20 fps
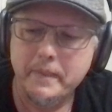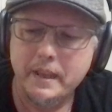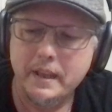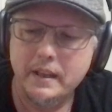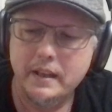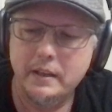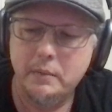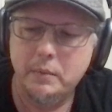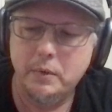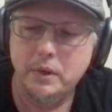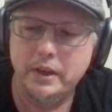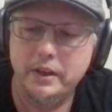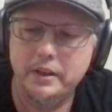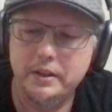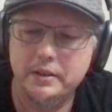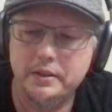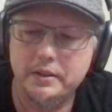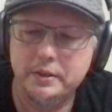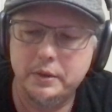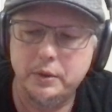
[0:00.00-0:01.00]
he wanted to
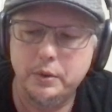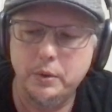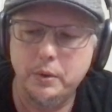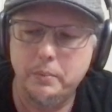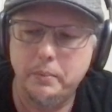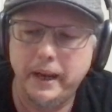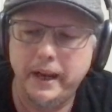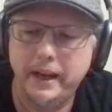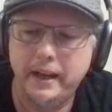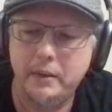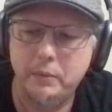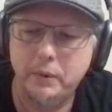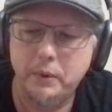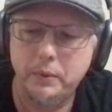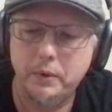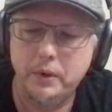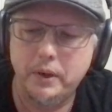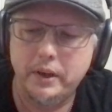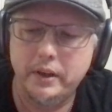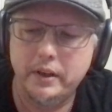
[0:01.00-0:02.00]
do a band. We
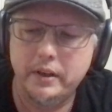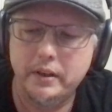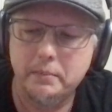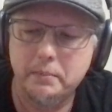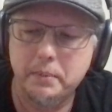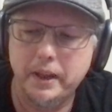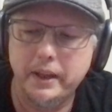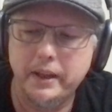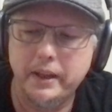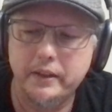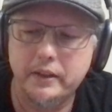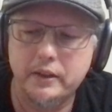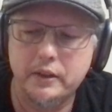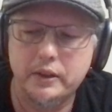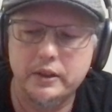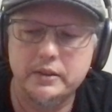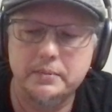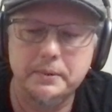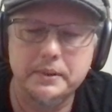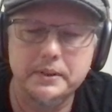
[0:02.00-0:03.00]
wanted to play the
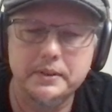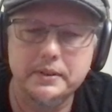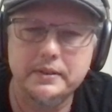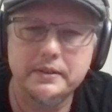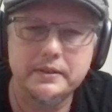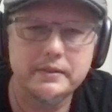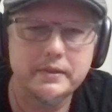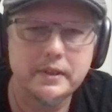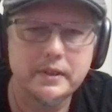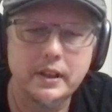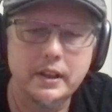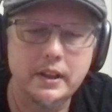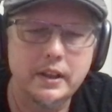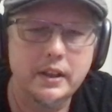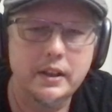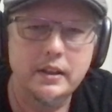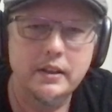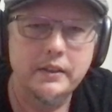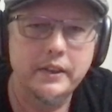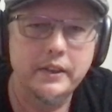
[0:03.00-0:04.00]
Christmas
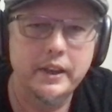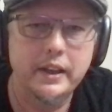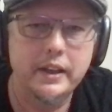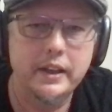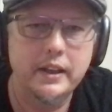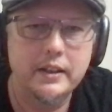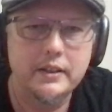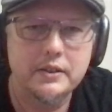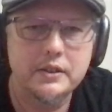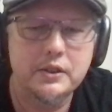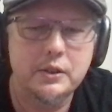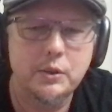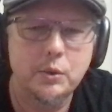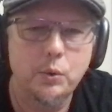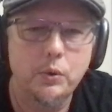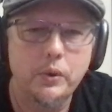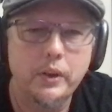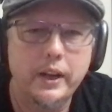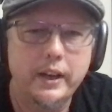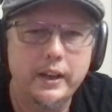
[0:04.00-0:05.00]
thing at the
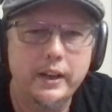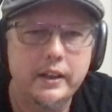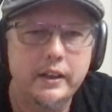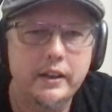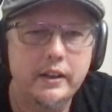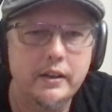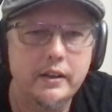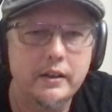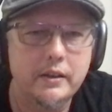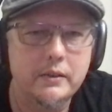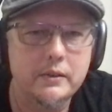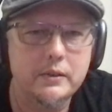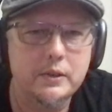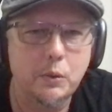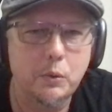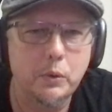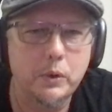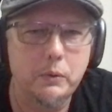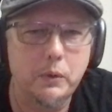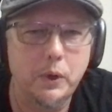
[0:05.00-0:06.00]
school that year, and so
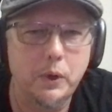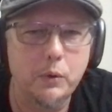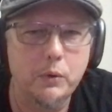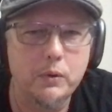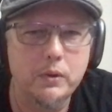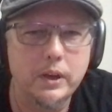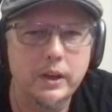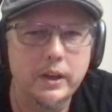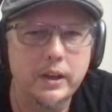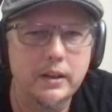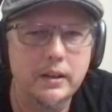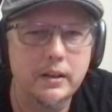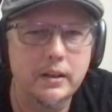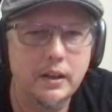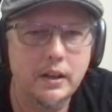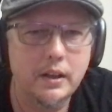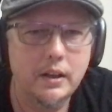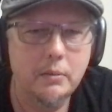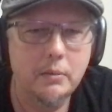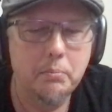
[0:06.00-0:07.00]
we wrote a
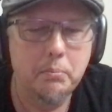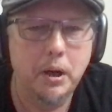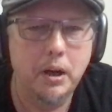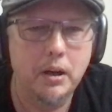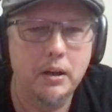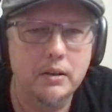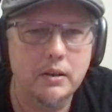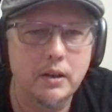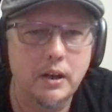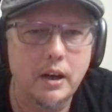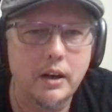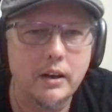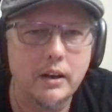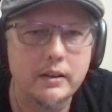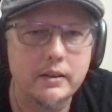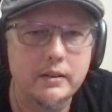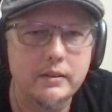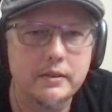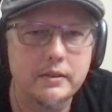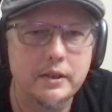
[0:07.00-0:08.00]
punk
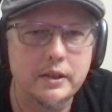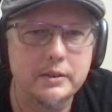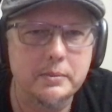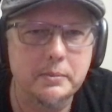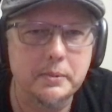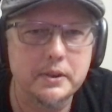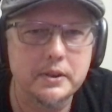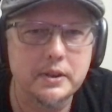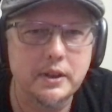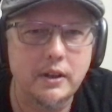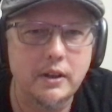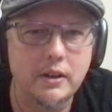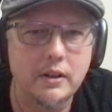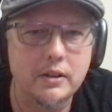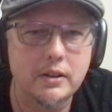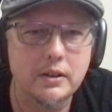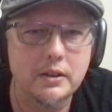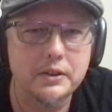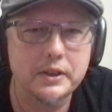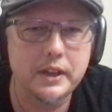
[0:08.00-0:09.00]
rock Christmas song
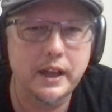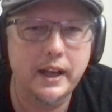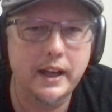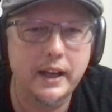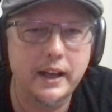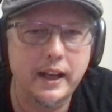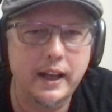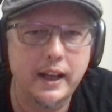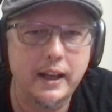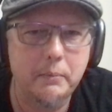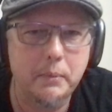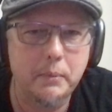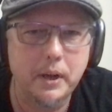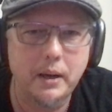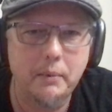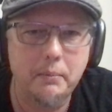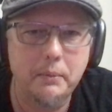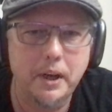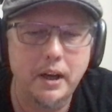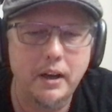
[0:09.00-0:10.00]
called "Santa Came, but
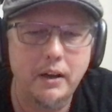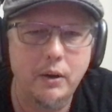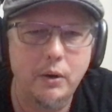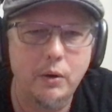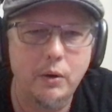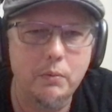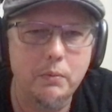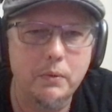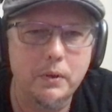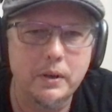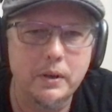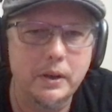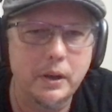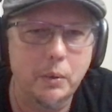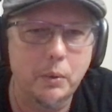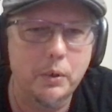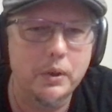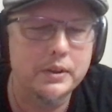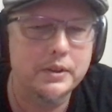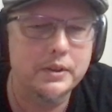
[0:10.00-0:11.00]
I'm Not Home" or "No
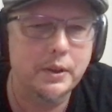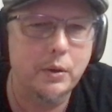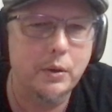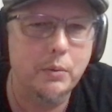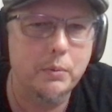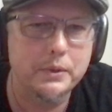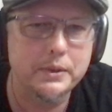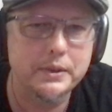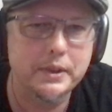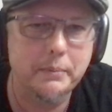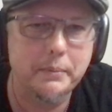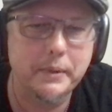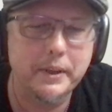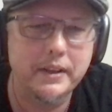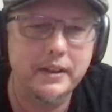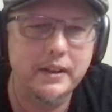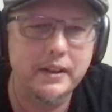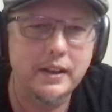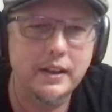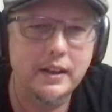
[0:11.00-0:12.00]
One's Home" or
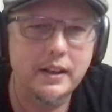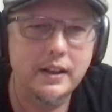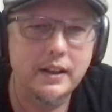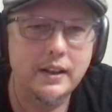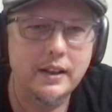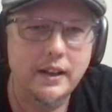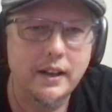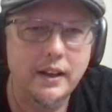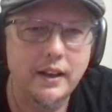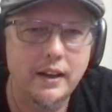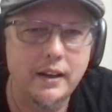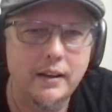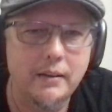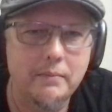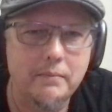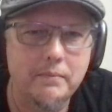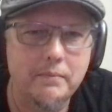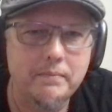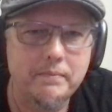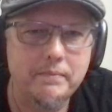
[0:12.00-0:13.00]
something. Um,